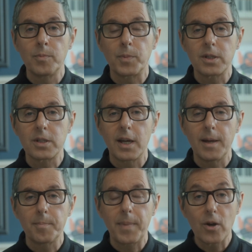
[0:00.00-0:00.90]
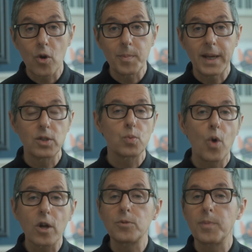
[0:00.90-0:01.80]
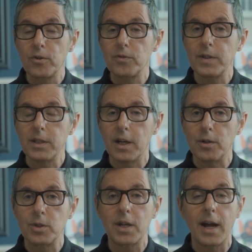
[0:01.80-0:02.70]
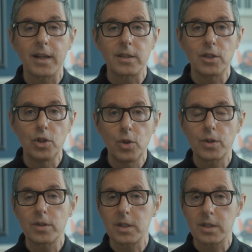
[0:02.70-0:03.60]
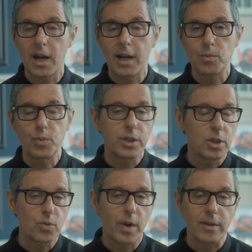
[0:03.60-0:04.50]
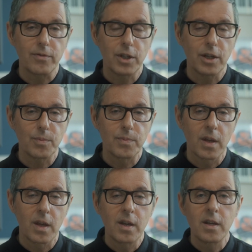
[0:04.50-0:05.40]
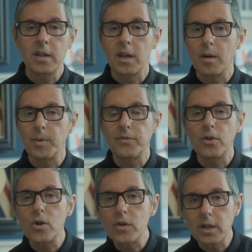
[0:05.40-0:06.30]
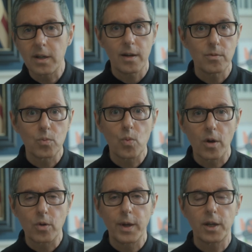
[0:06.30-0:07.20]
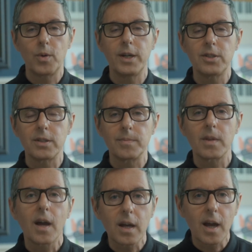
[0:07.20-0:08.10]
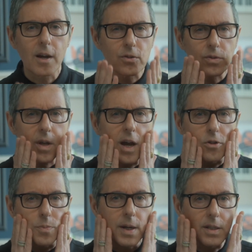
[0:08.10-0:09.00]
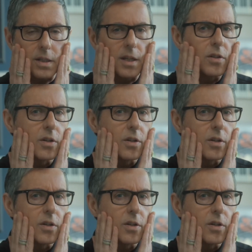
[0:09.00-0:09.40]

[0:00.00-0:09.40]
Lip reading: But by all means, watch both videos and you can decide which is right for you. Now, before I go, one quick question. How's my skin